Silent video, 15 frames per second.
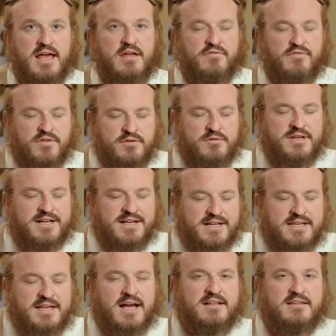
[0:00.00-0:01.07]
and for you to
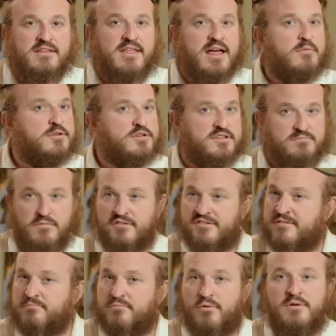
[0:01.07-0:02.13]
connect to that which is
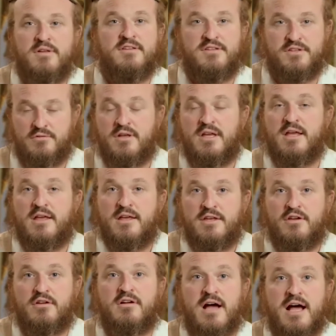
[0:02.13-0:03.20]
most important to you,
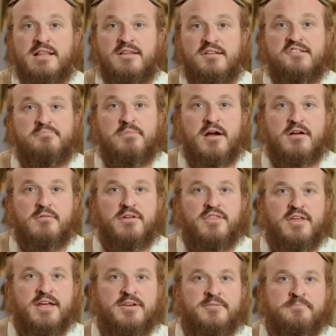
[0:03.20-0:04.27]
your godly spark
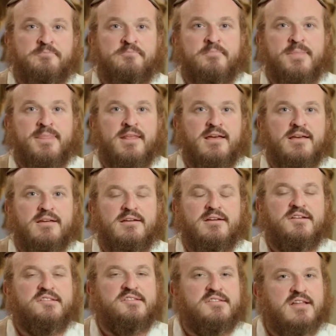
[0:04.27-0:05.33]
within,
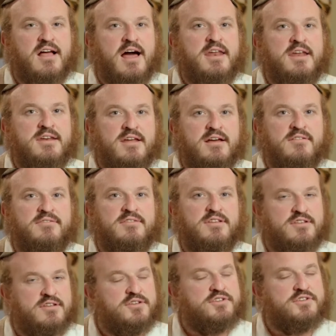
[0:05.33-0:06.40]
it's not enough
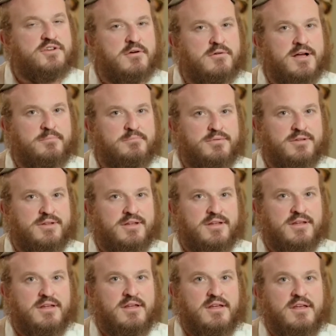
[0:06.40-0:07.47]
to just show up.
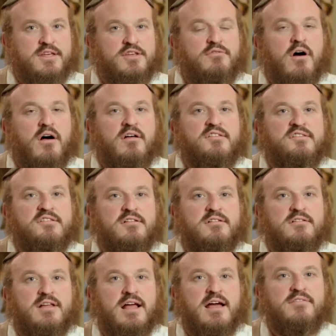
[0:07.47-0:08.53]
You
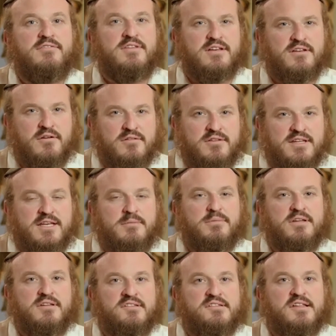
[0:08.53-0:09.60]
also have to go
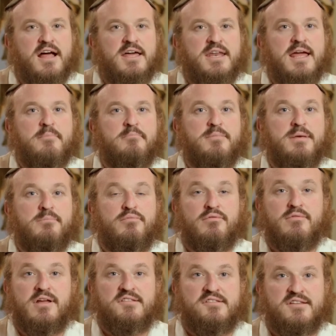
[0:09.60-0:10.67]
deep inside and be
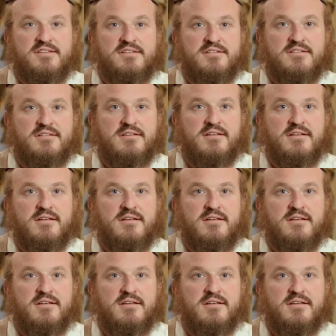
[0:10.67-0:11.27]
present